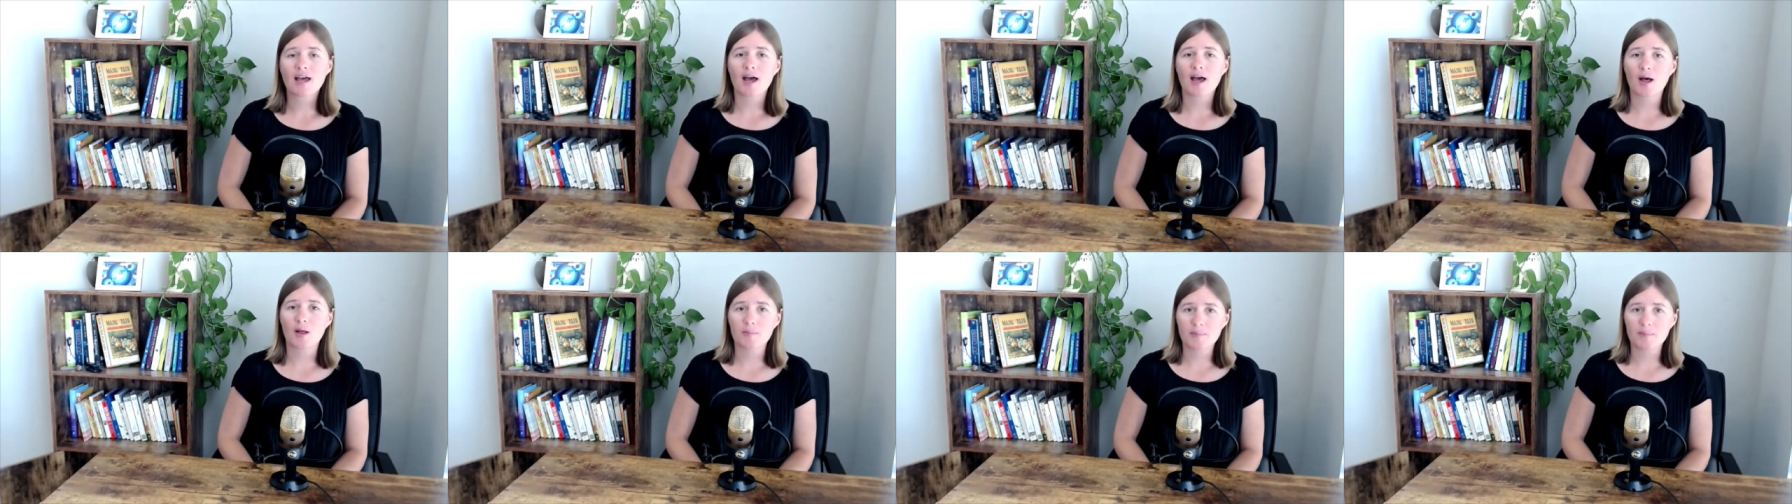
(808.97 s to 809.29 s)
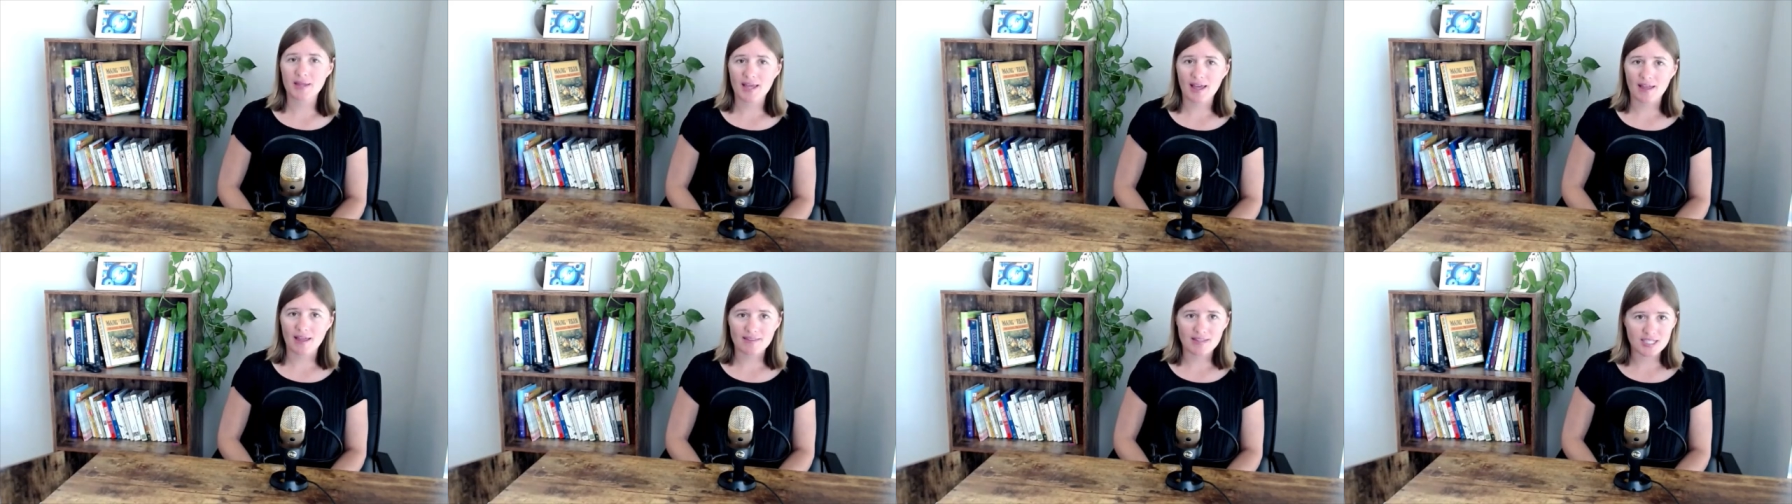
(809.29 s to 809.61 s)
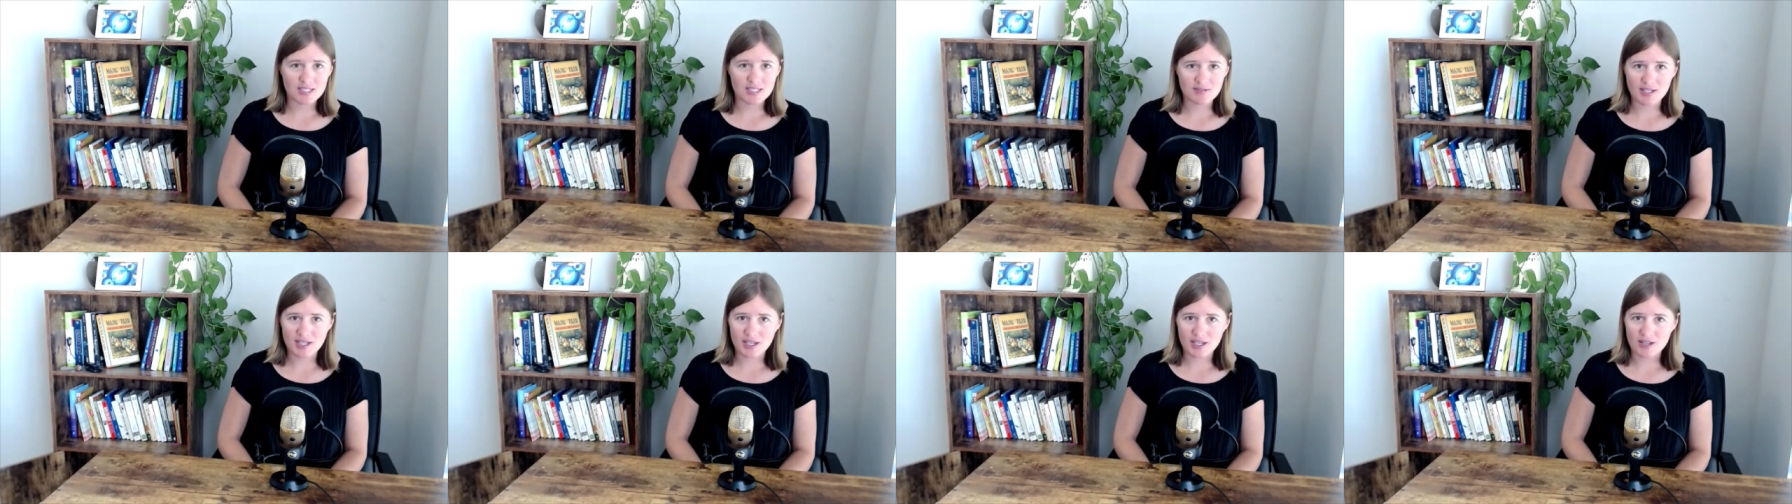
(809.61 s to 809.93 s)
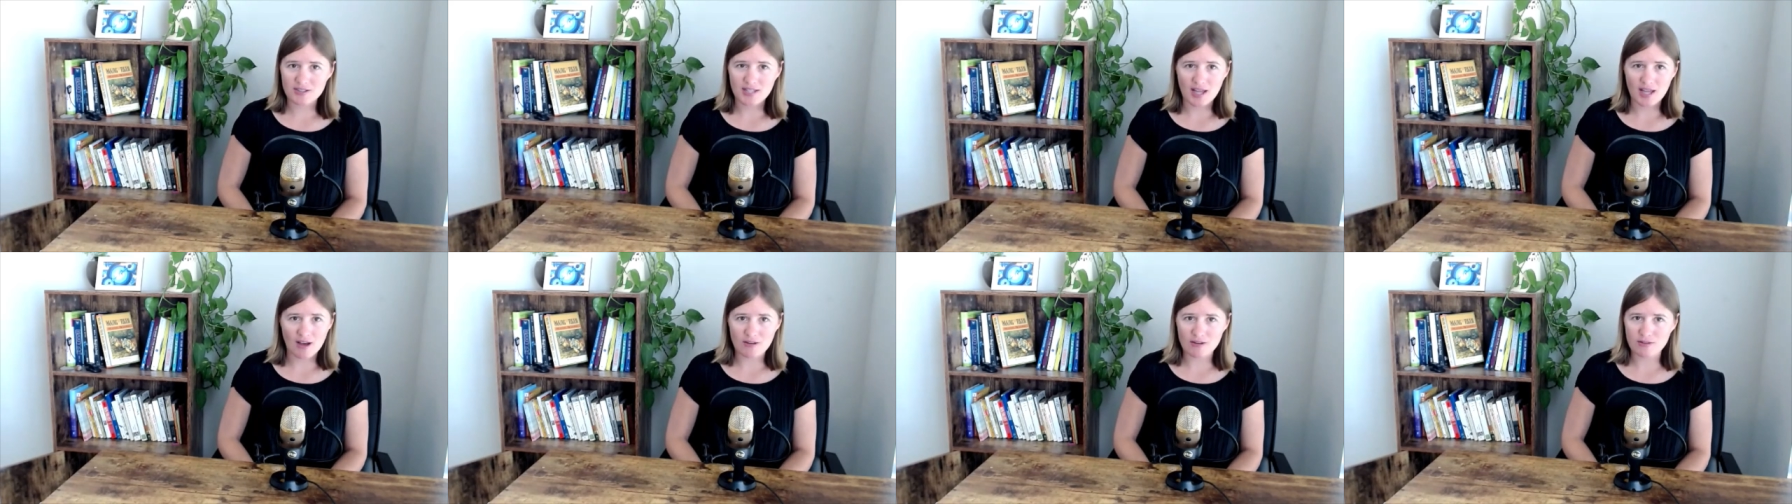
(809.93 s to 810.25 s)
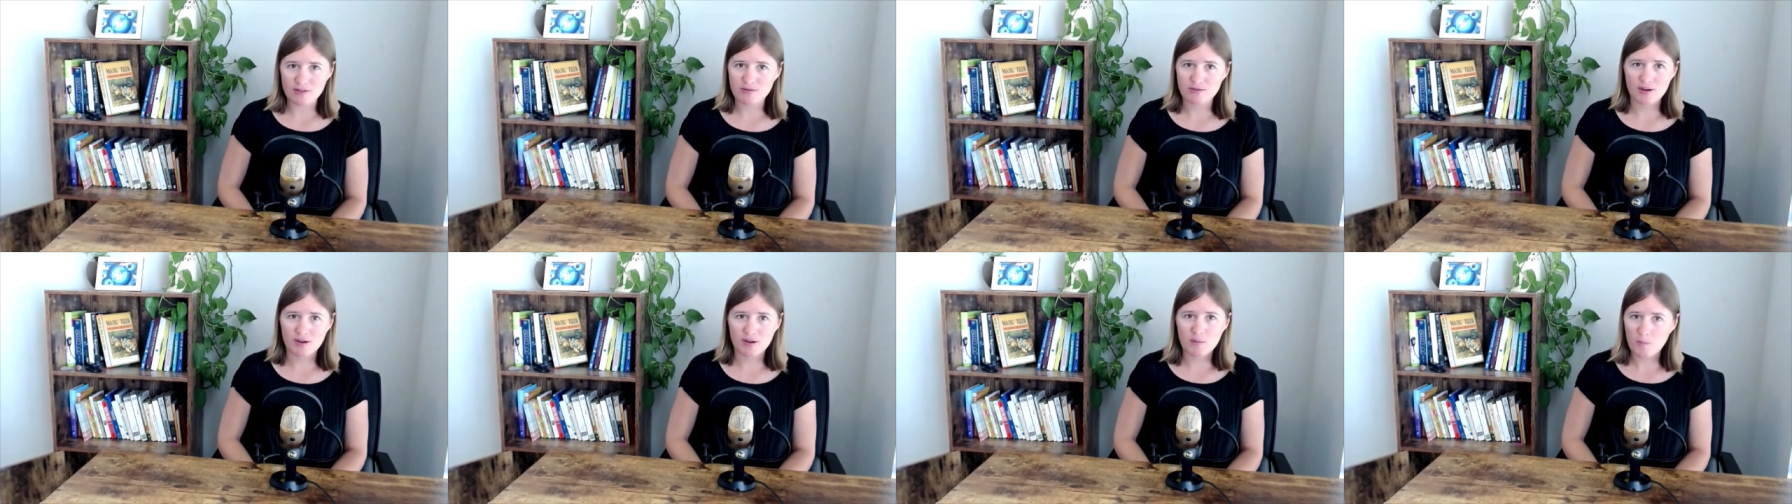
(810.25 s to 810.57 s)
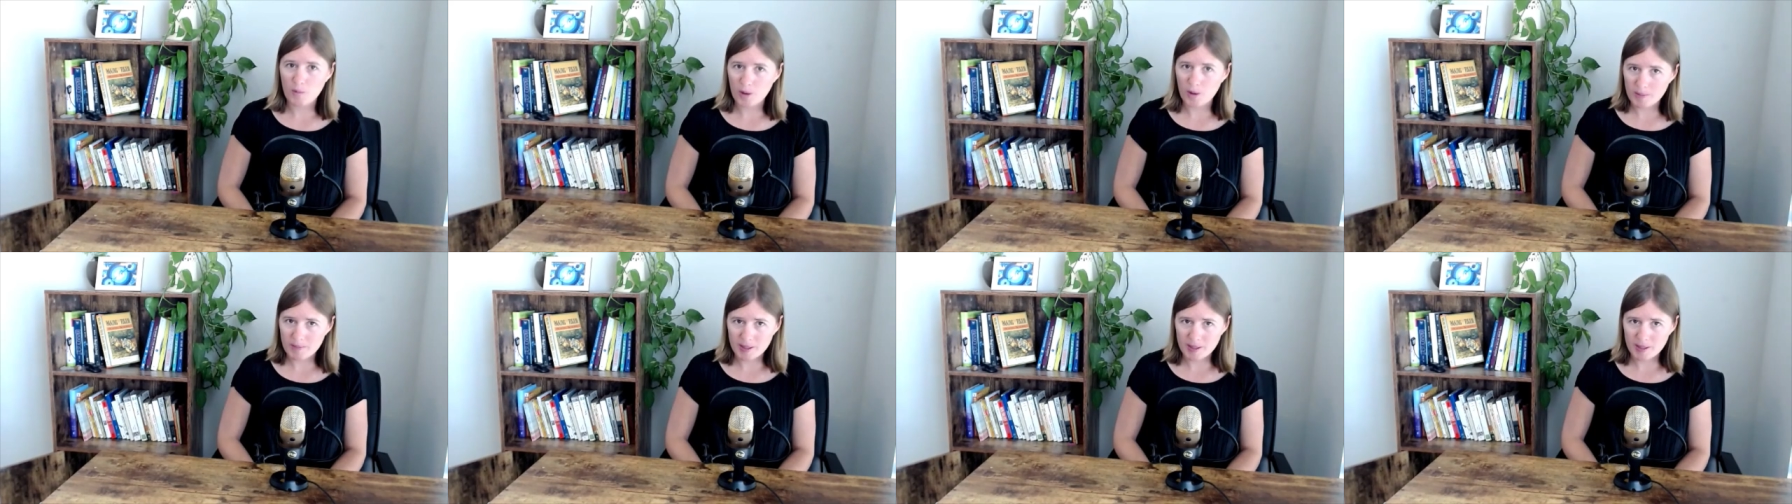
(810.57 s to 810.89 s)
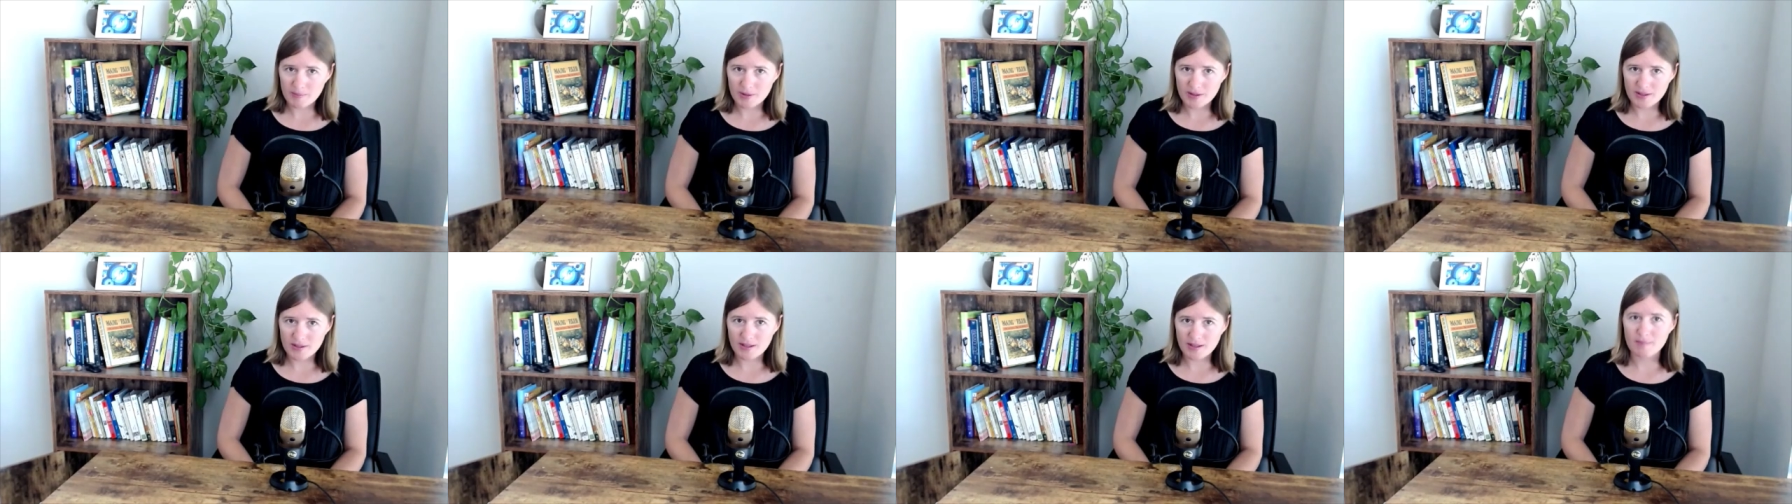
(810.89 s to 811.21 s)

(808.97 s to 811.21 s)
Help me get these videos out in front of more people